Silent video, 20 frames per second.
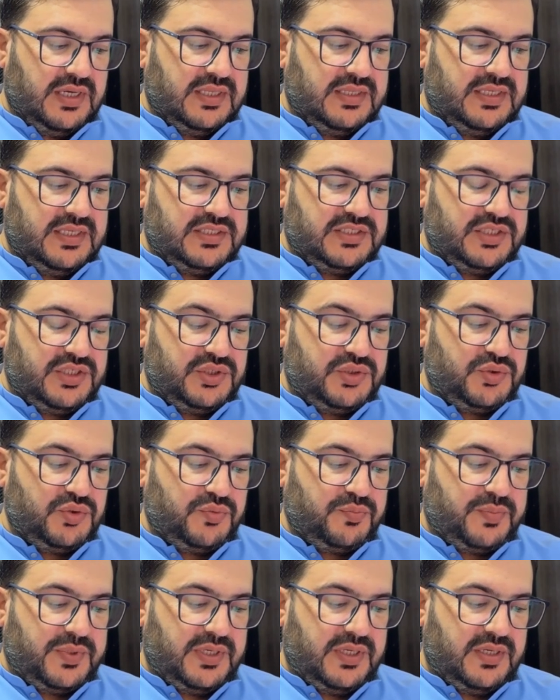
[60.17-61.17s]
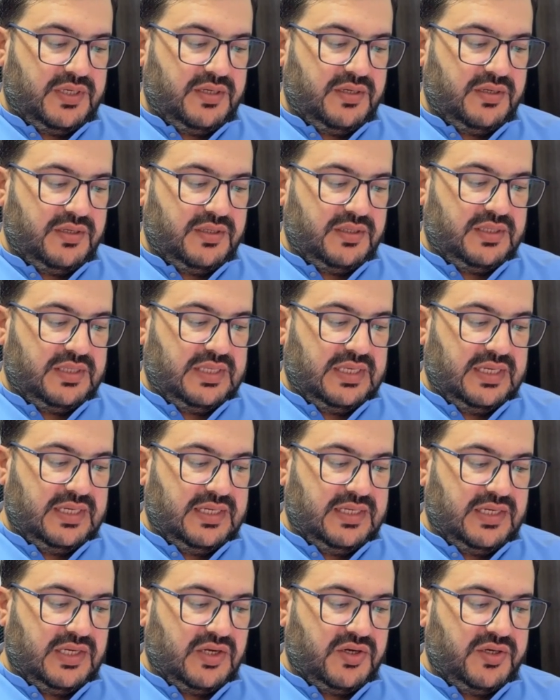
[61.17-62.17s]
this issue, but
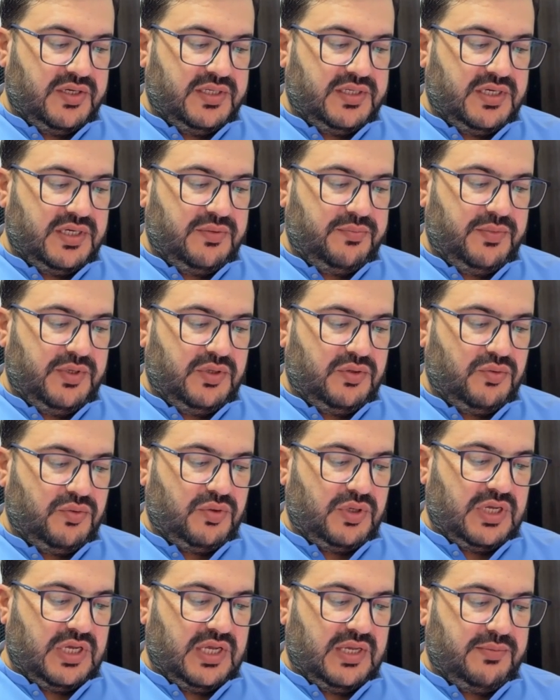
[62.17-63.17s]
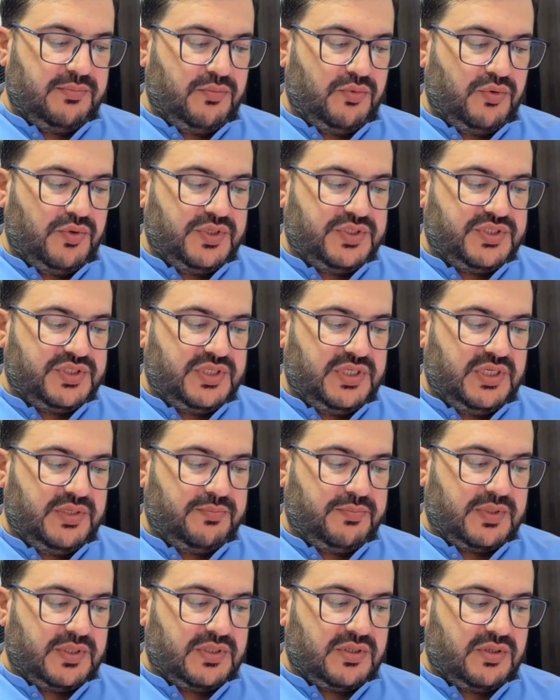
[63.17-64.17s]
they directed me to
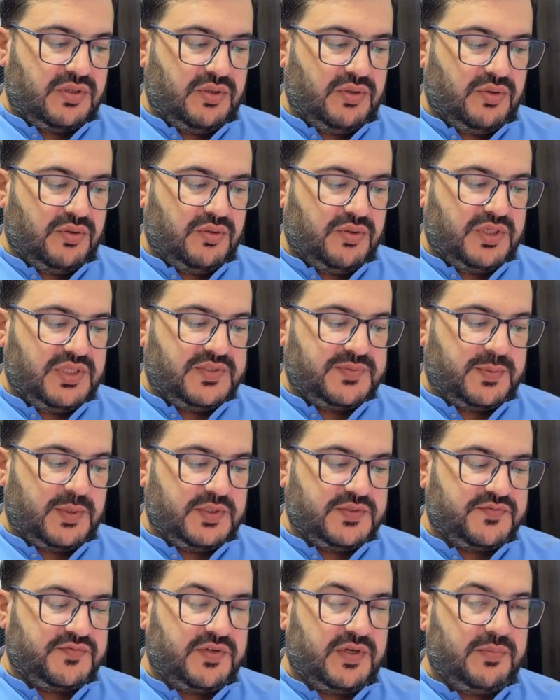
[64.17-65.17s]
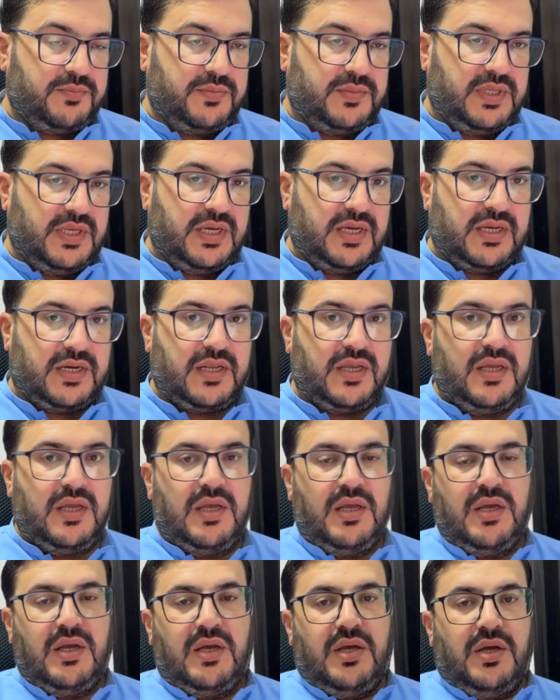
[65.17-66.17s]
MOHE, but no response from there.
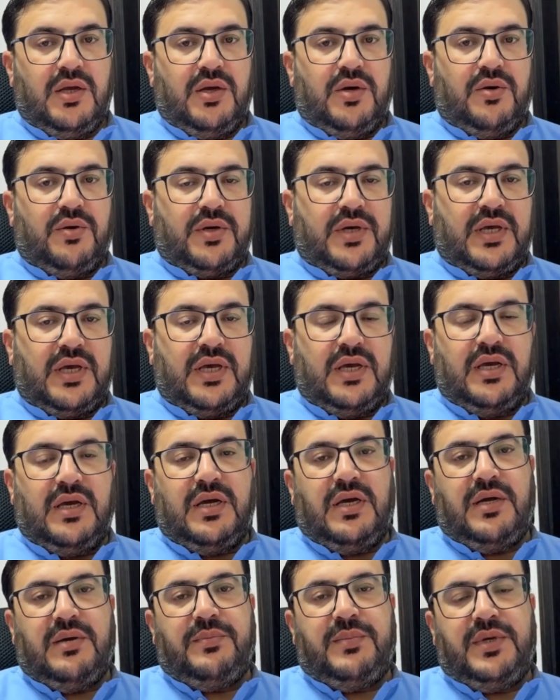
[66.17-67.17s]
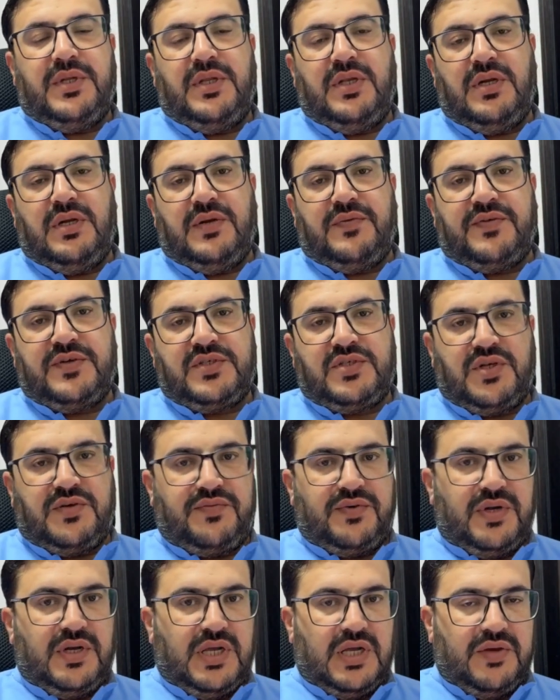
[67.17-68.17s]
Okay, brother, first
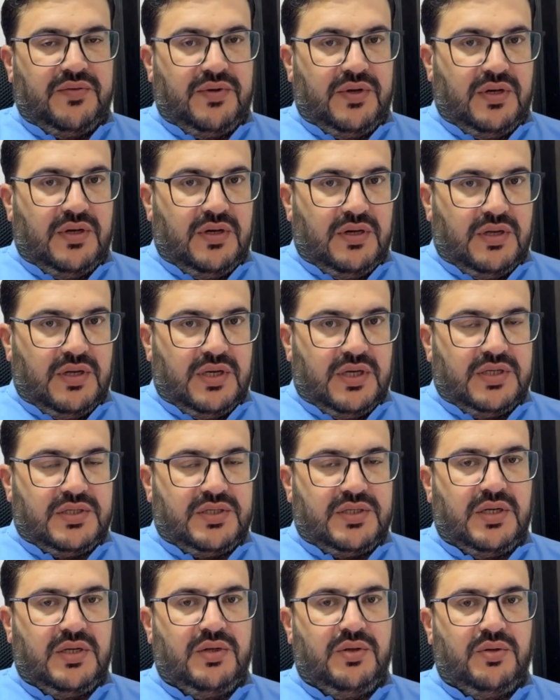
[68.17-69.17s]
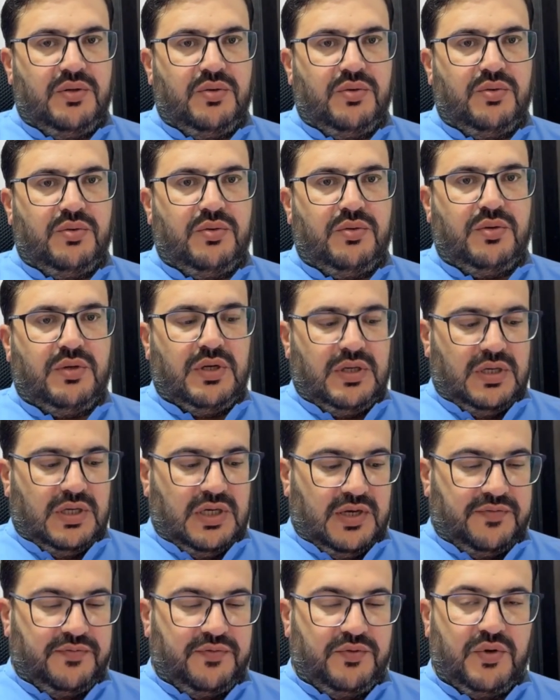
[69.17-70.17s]
of all, I will tell you
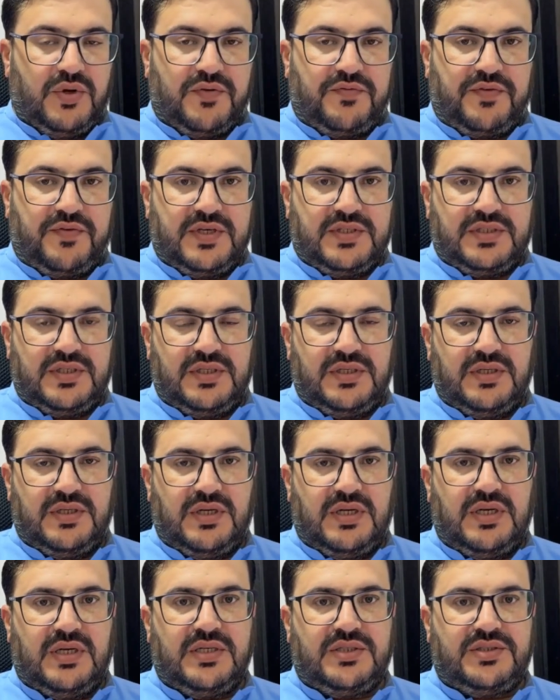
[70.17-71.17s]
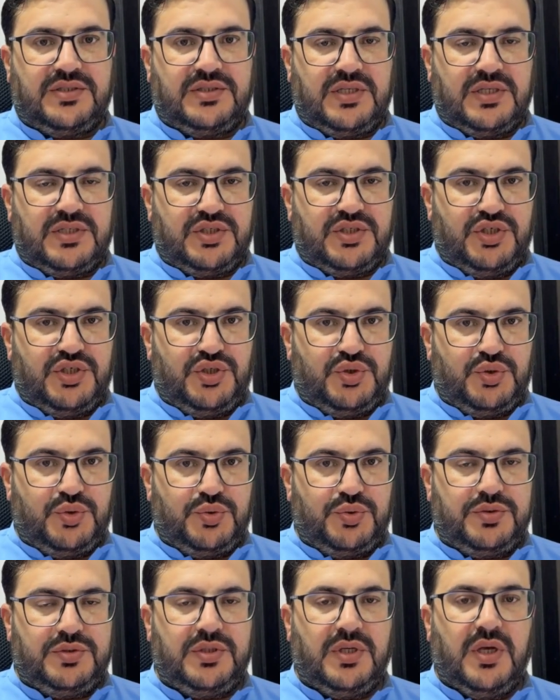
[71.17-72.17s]
if you are facing such
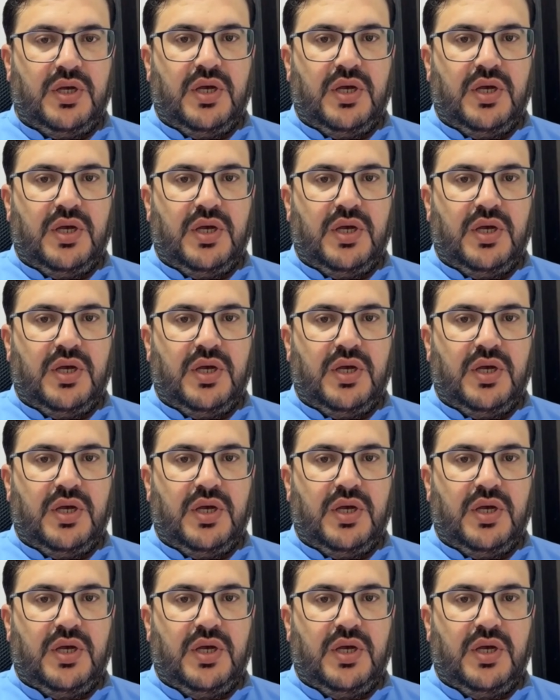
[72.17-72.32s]
issues,